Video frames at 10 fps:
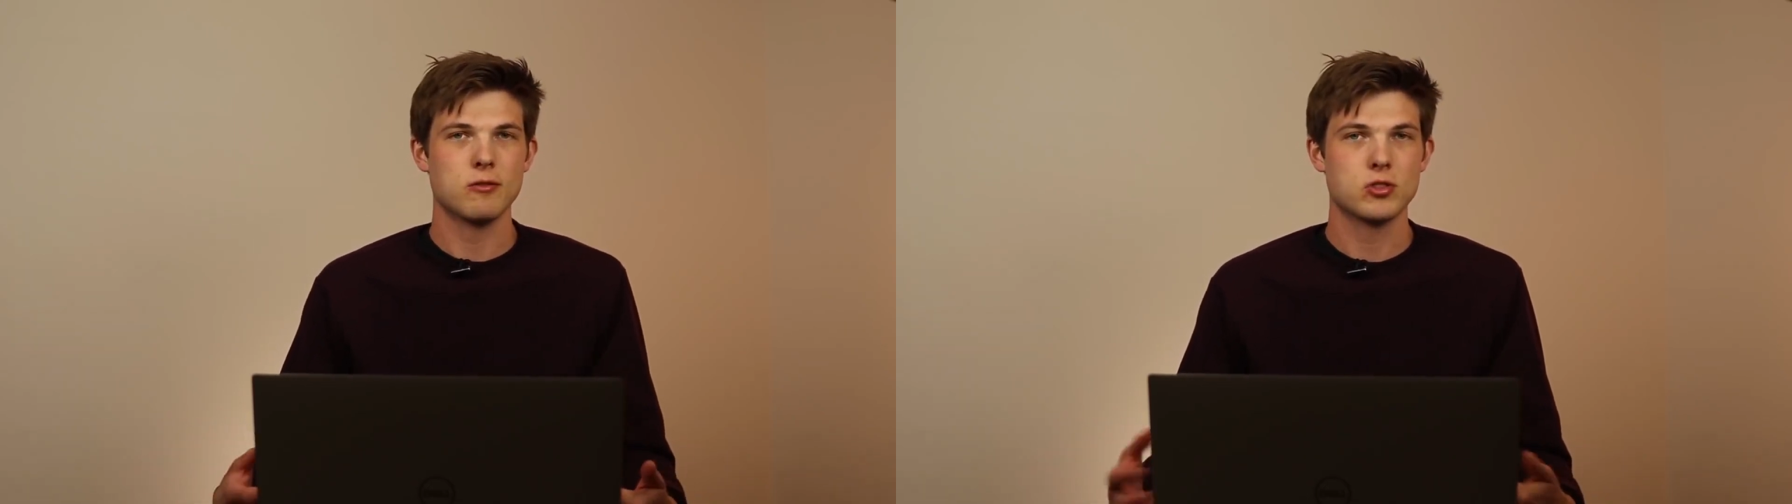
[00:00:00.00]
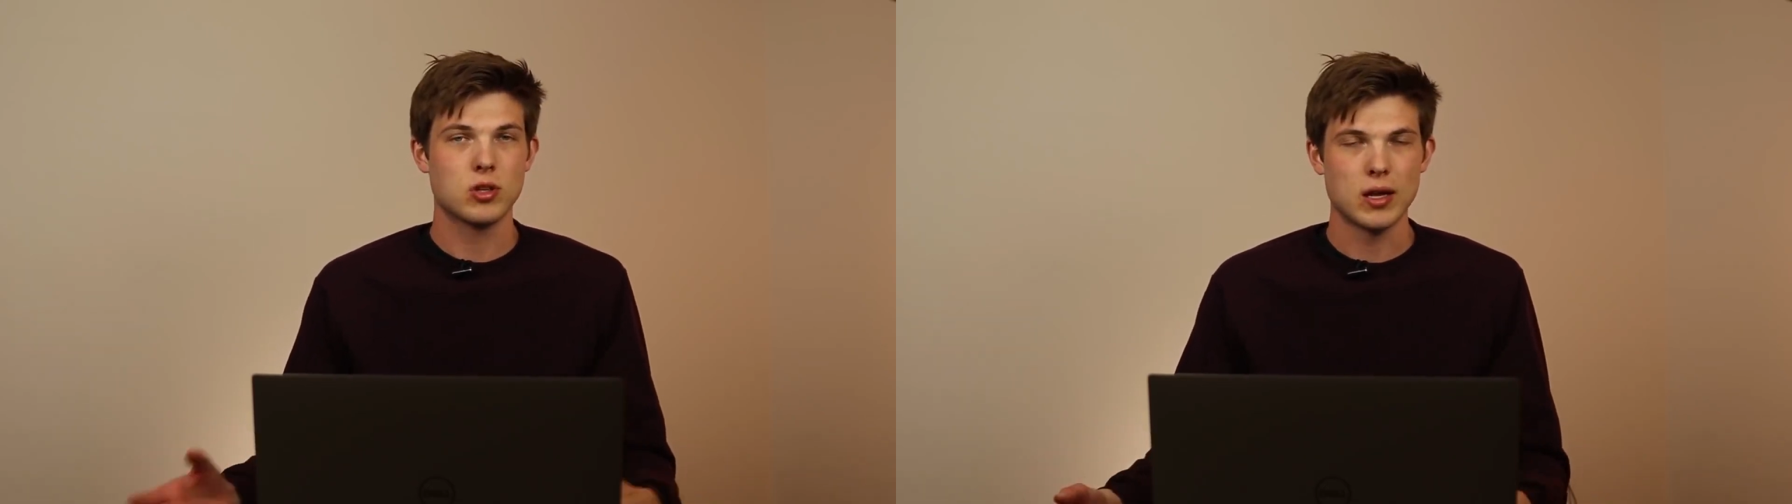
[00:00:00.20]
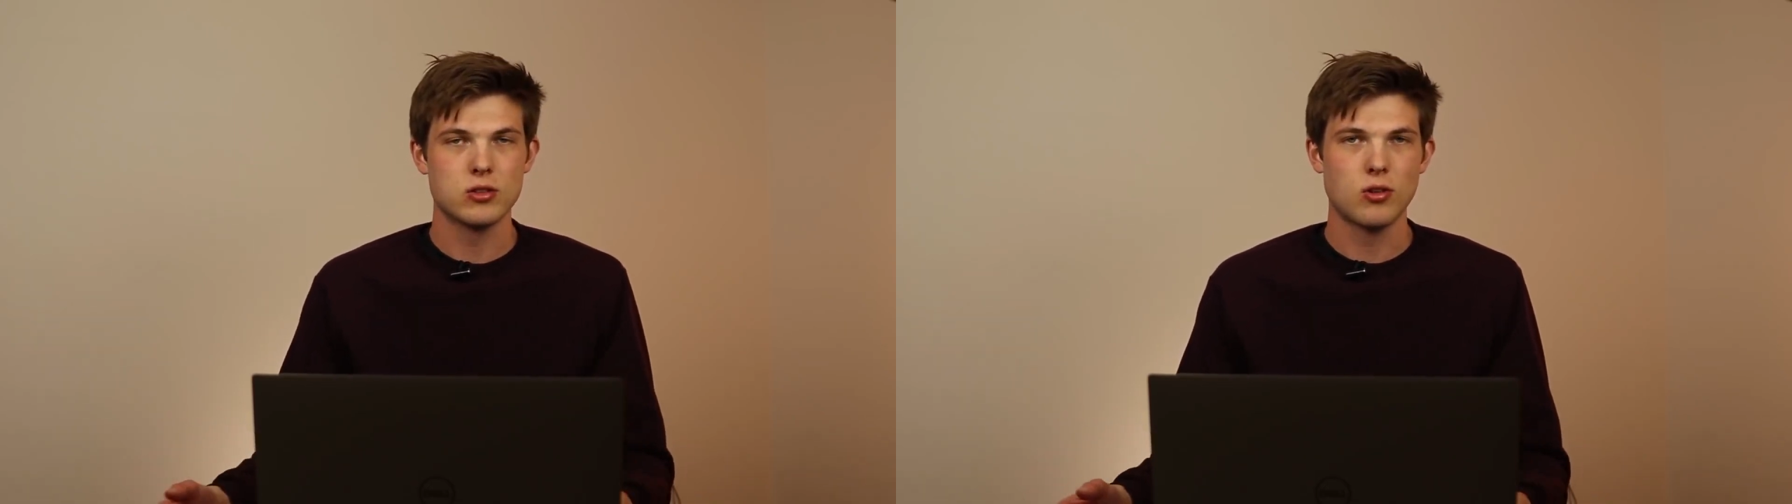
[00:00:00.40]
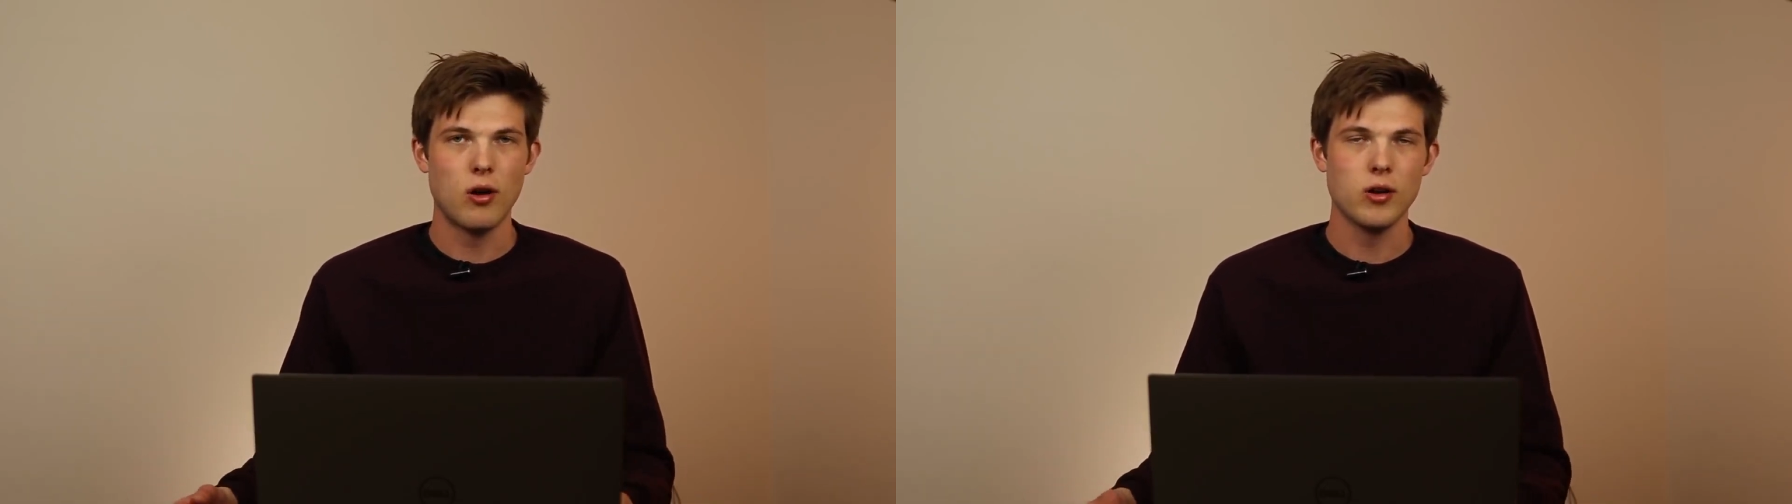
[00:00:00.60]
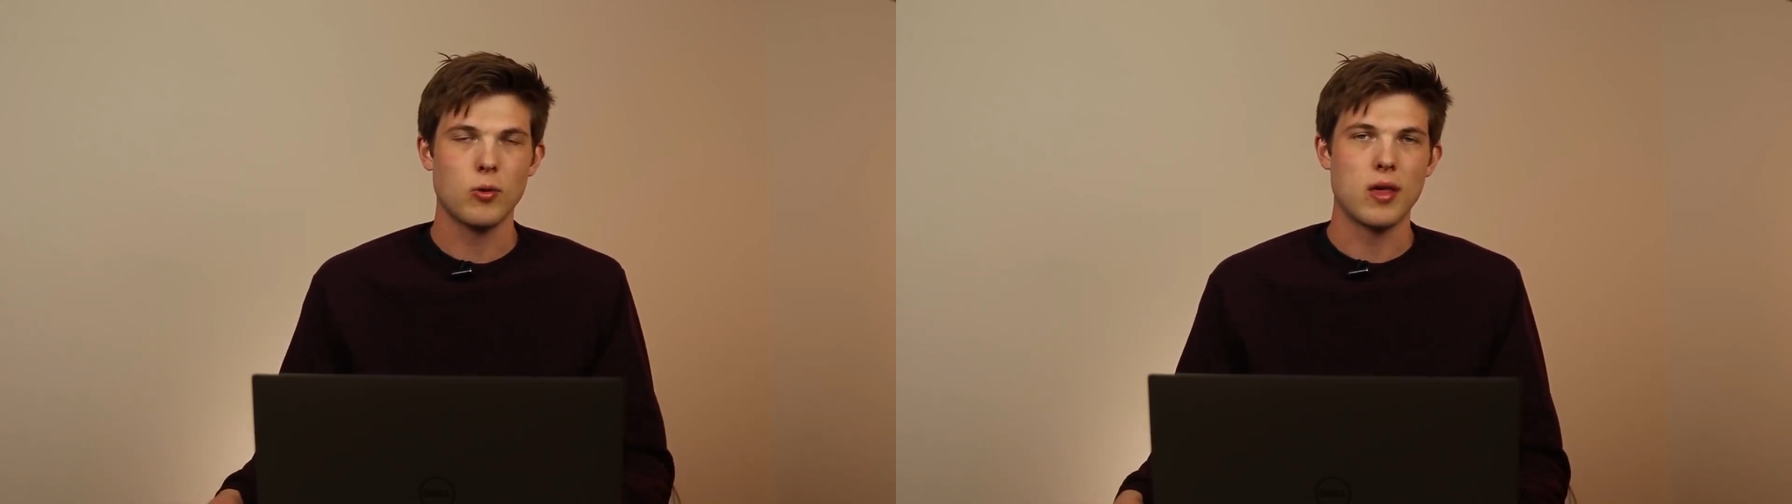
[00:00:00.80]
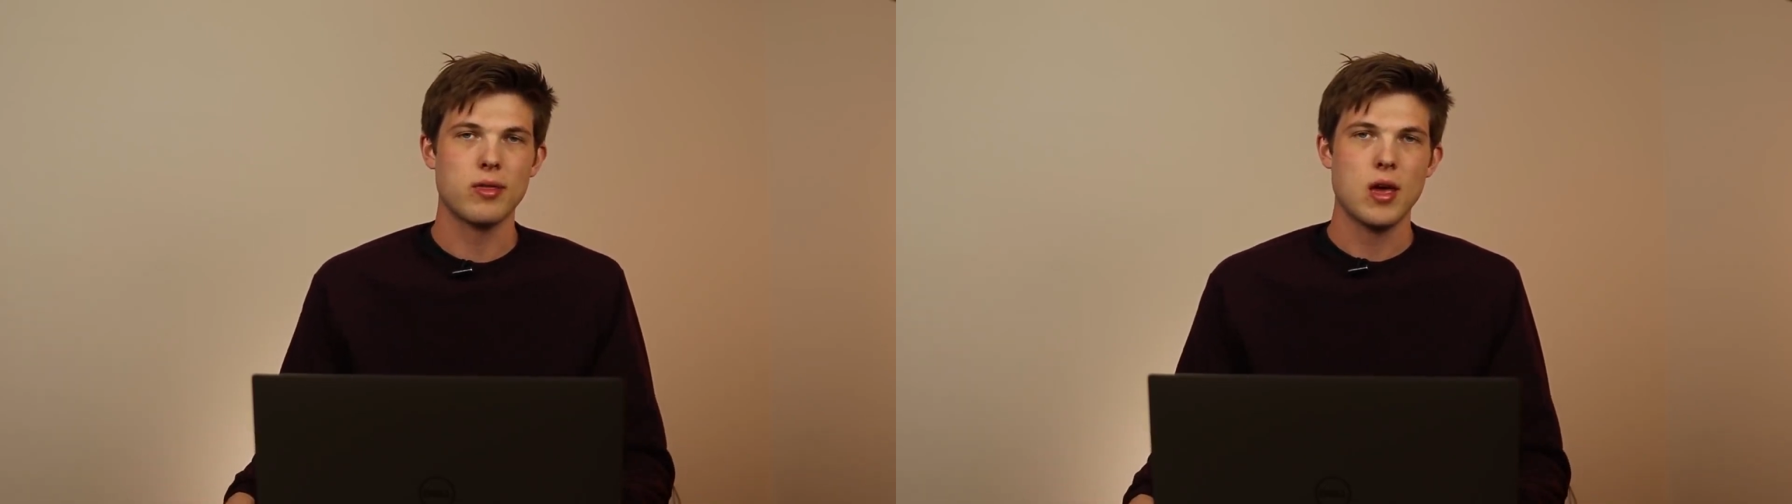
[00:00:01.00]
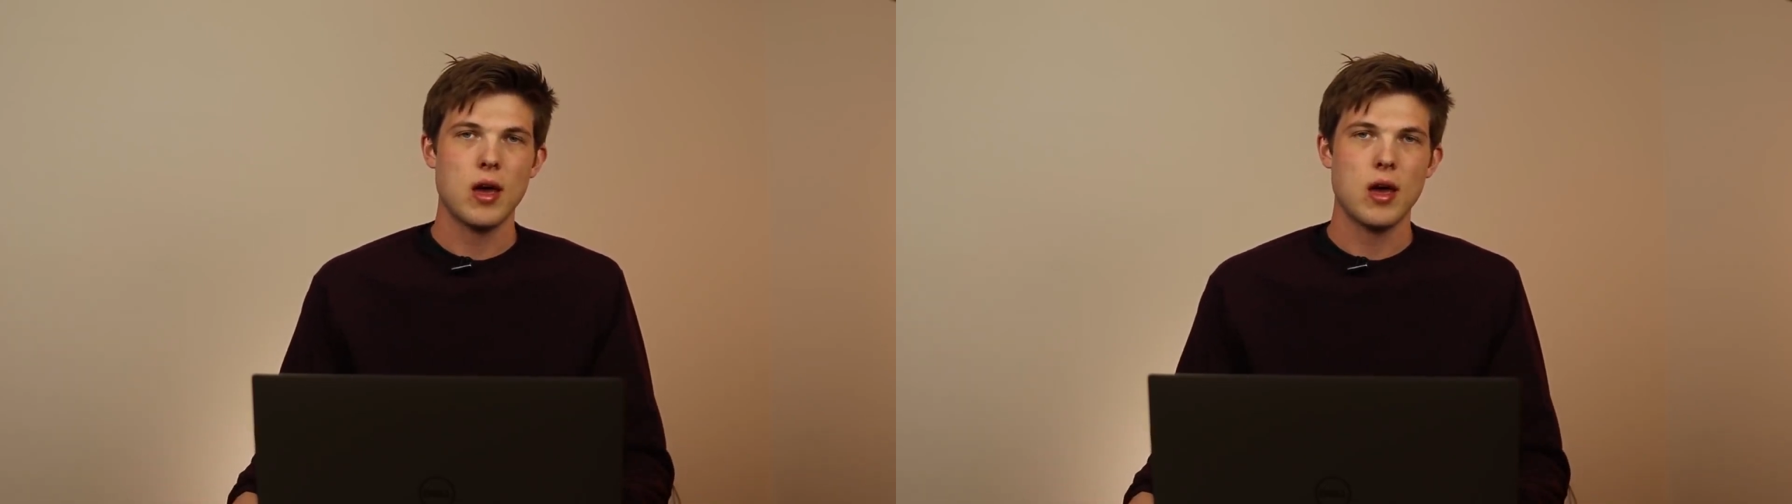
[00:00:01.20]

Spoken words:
of got started with